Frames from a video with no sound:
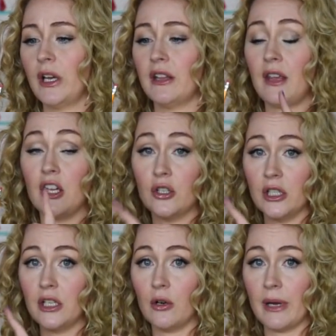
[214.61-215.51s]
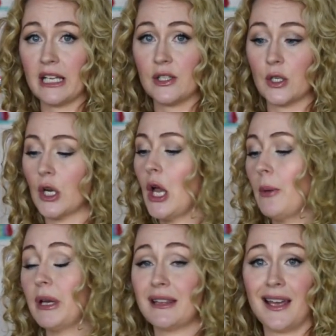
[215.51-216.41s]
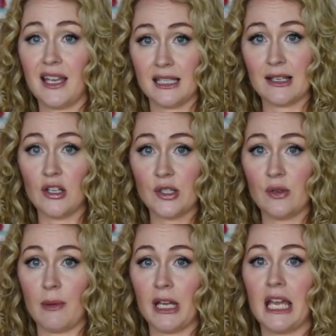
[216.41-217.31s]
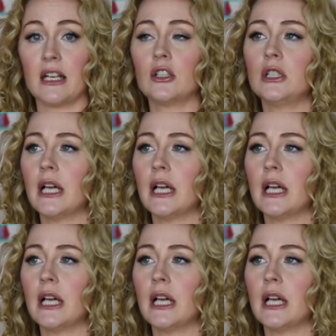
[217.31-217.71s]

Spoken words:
with a good eraser, but that it's also not mechanical.